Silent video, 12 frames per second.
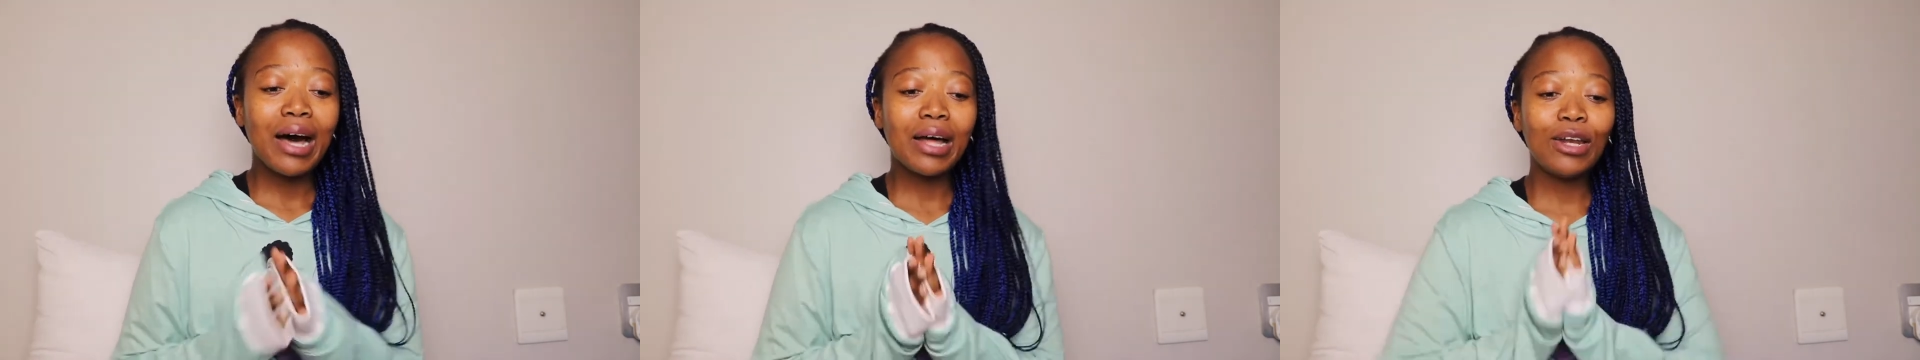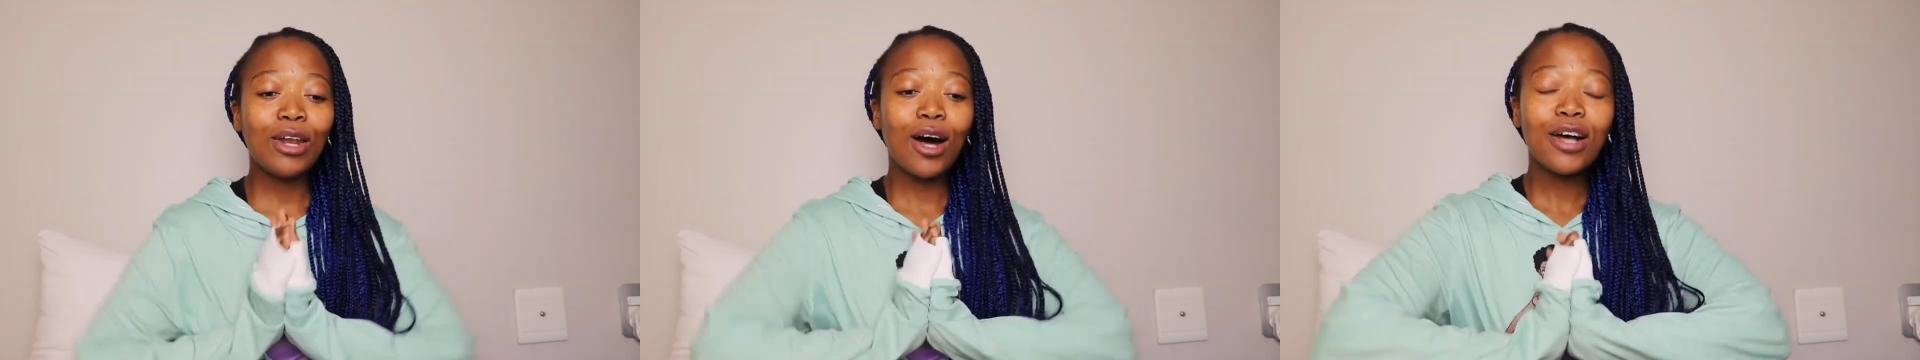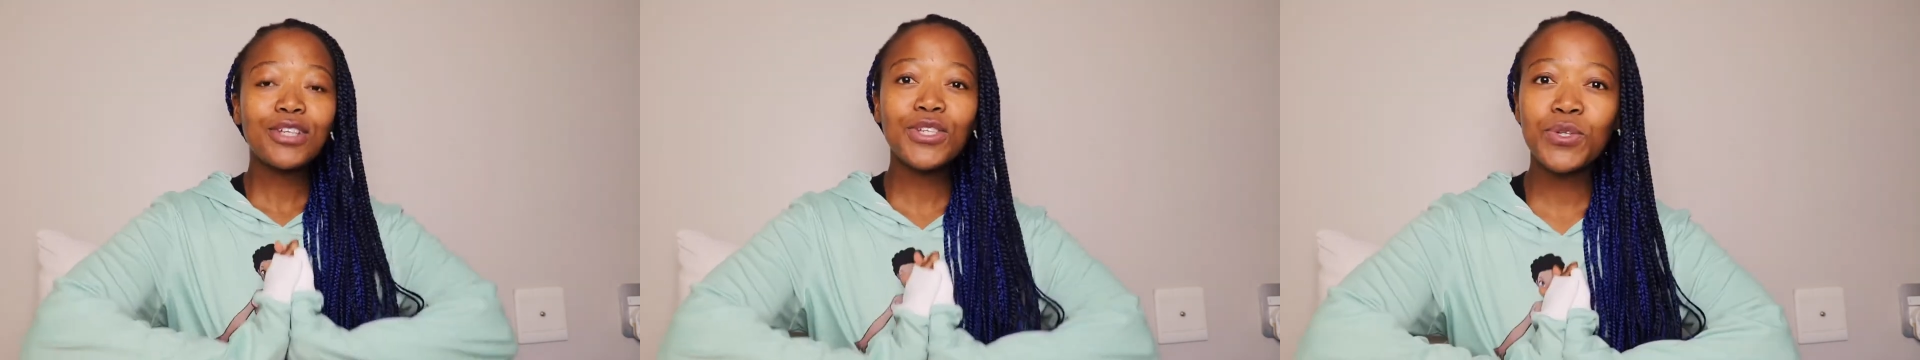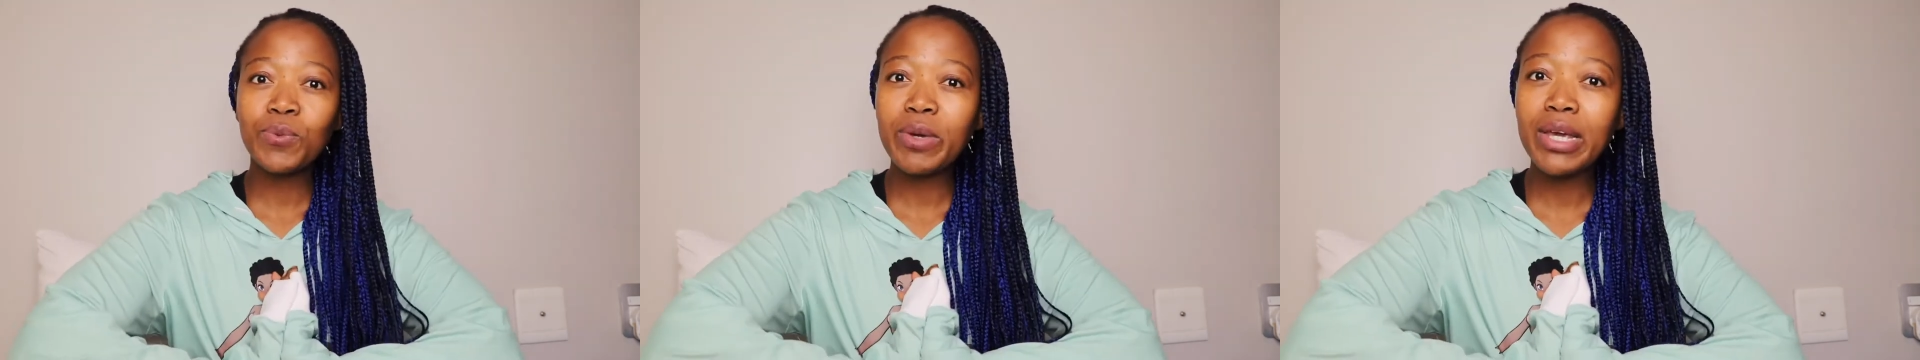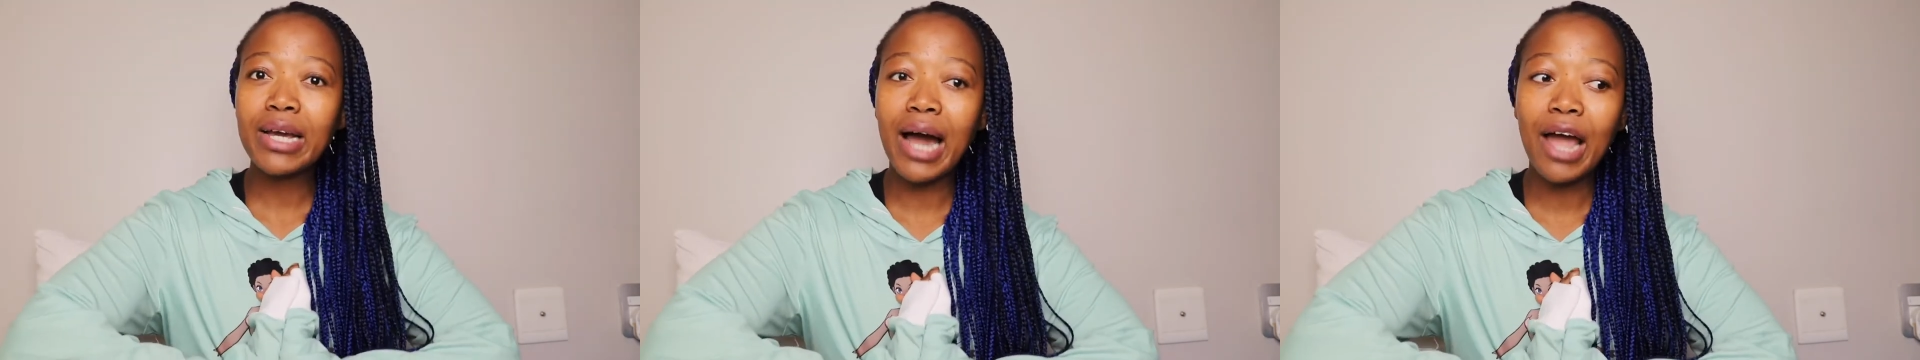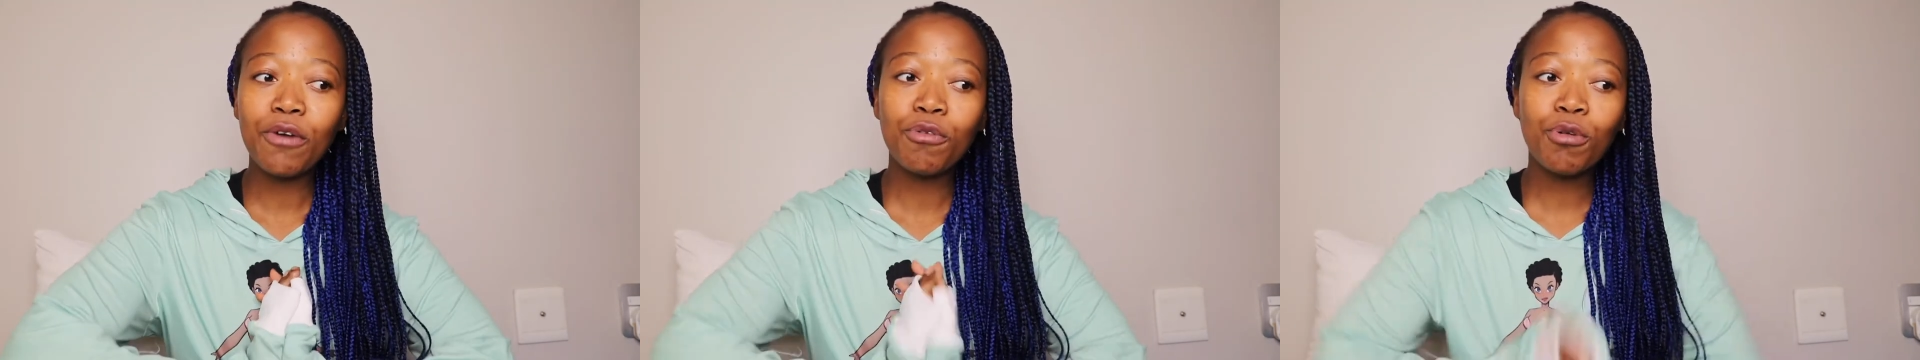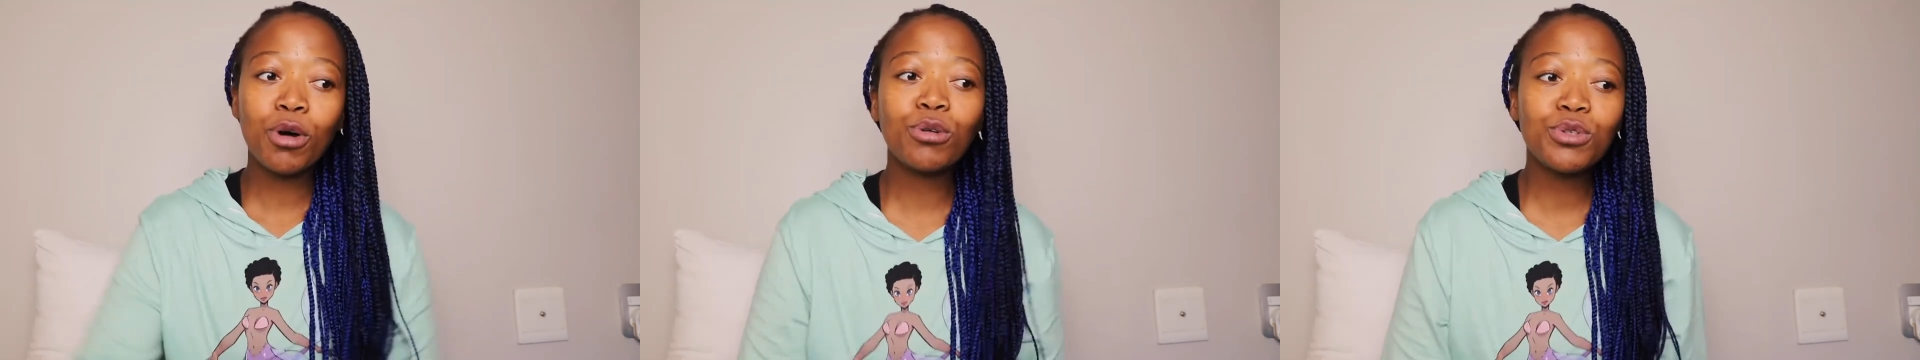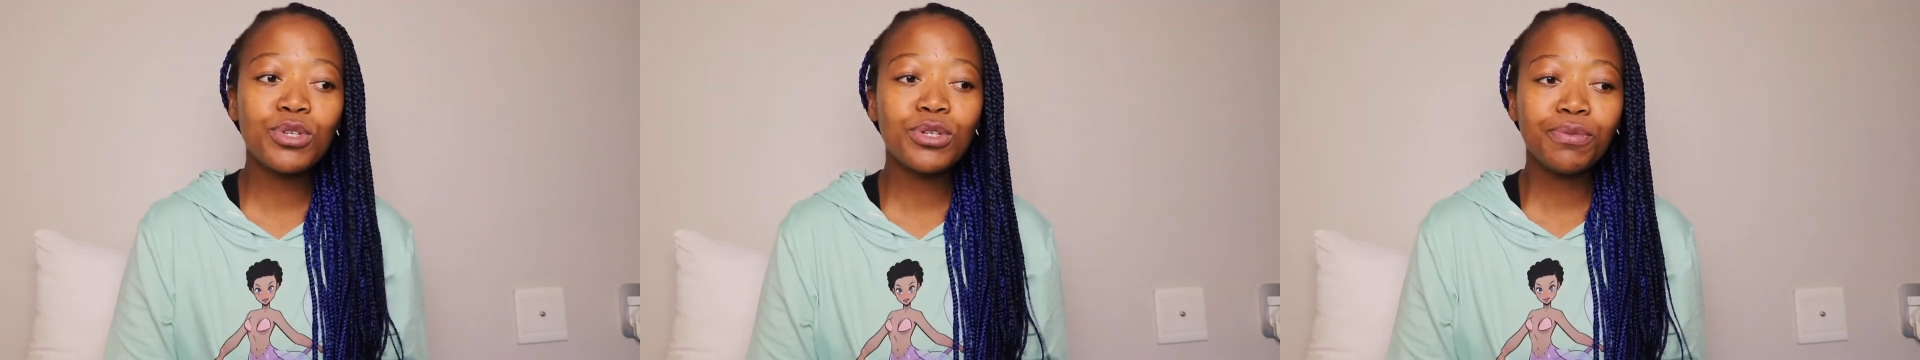last week i
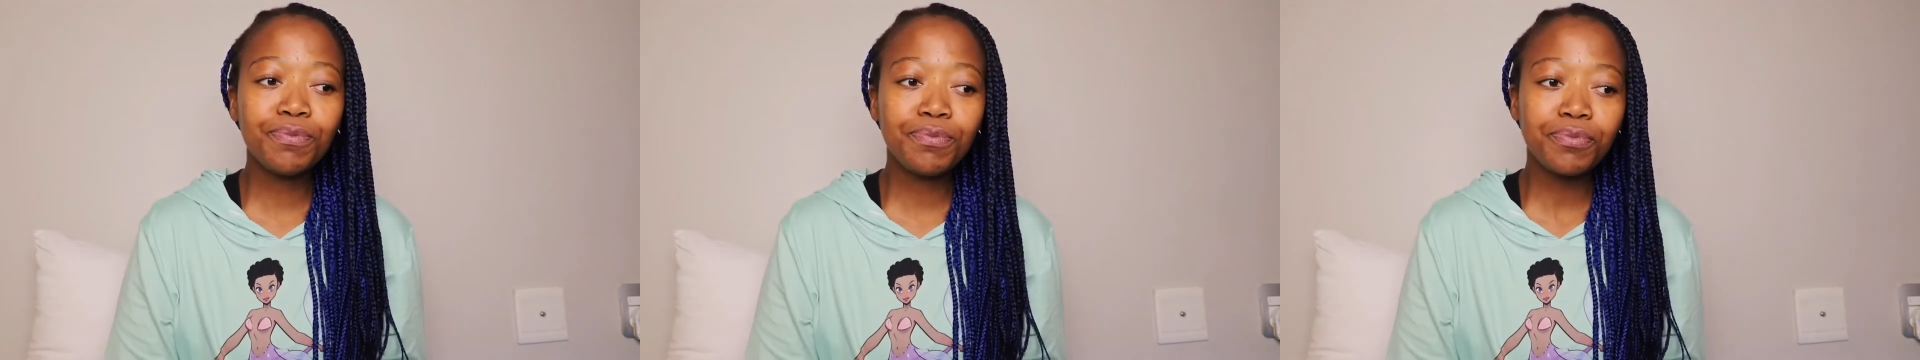wrote